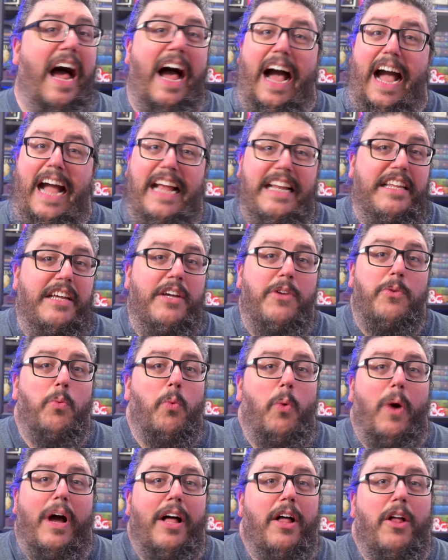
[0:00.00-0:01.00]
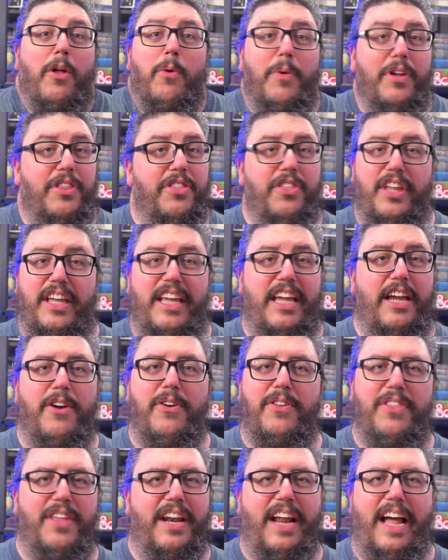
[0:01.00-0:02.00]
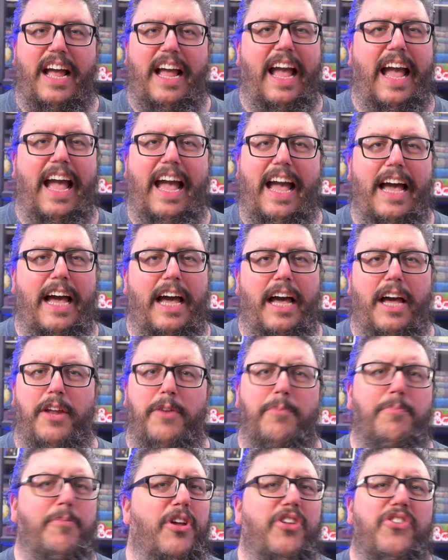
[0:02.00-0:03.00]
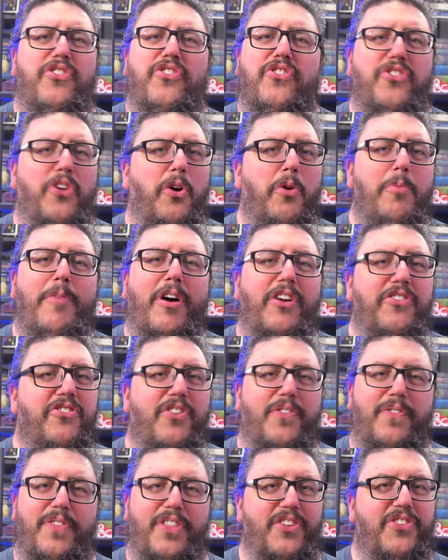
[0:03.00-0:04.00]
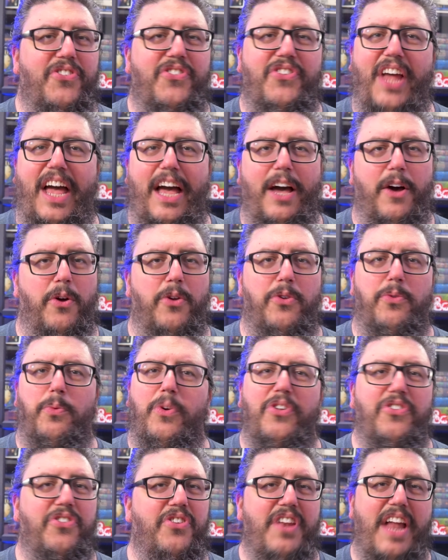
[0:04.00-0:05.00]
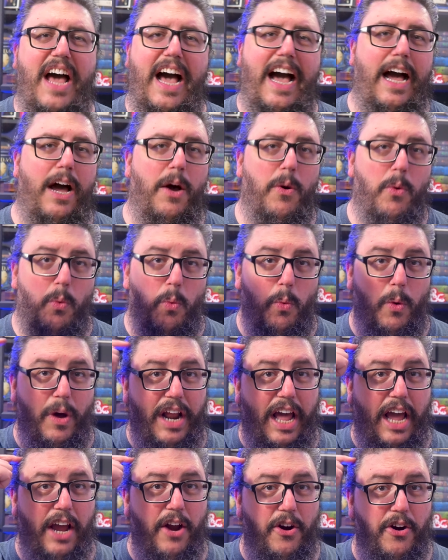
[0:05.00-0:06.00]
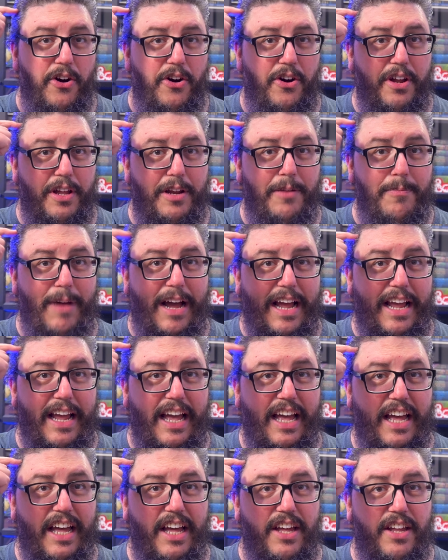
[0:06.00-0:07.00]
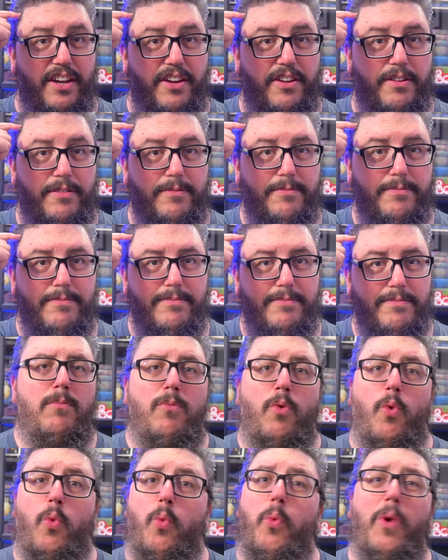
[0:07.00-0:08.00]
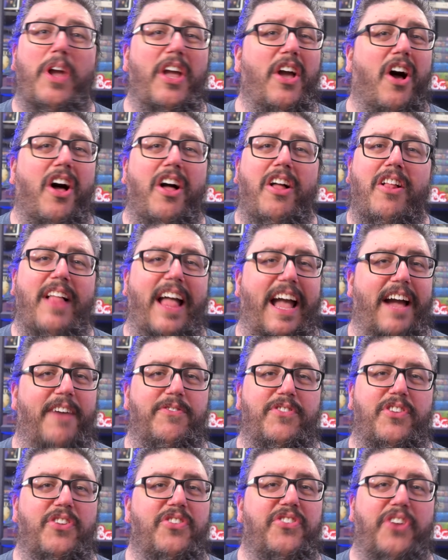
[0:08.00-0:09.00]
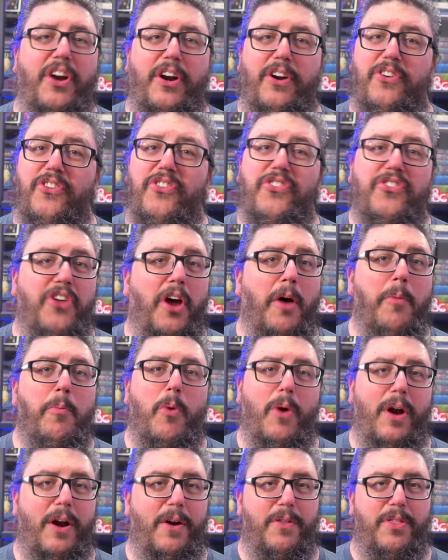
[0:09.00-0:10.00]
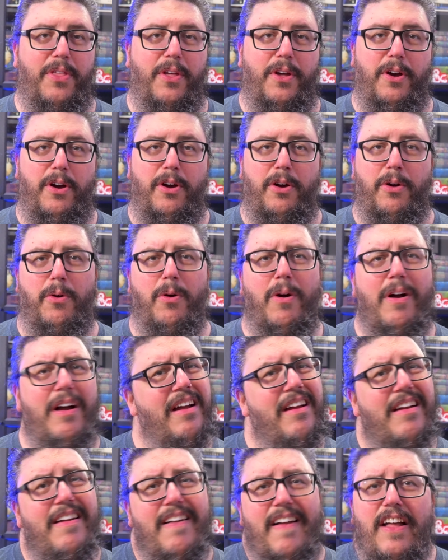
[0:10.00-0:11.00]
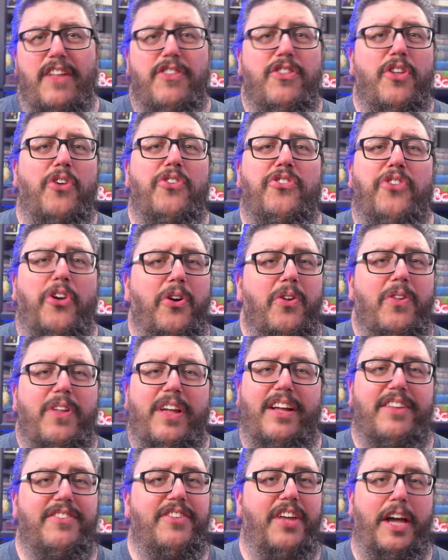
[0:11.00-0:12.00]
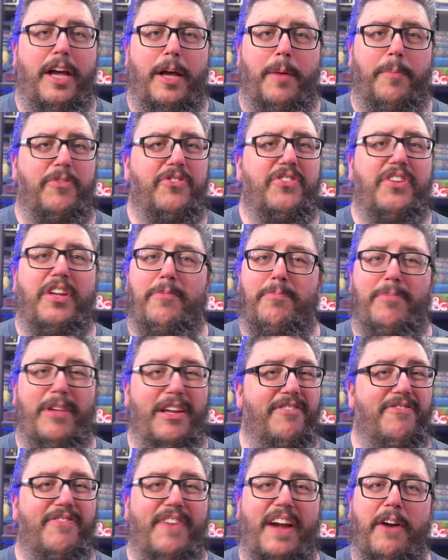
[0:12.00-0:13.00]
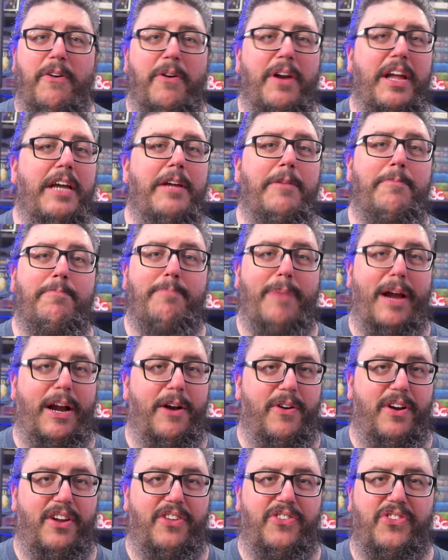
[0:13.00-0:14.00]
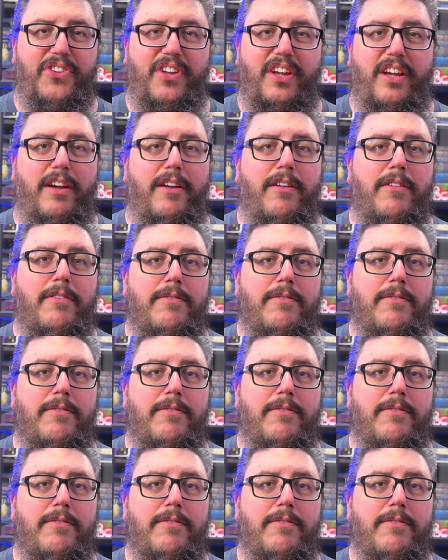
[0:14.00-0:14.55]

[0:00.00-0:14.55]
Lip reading: I did well with the gear that I had, but so much of the sound was not what I heard in my head. We all have to start somewhere, though, and those early attempts can be very embarrassing.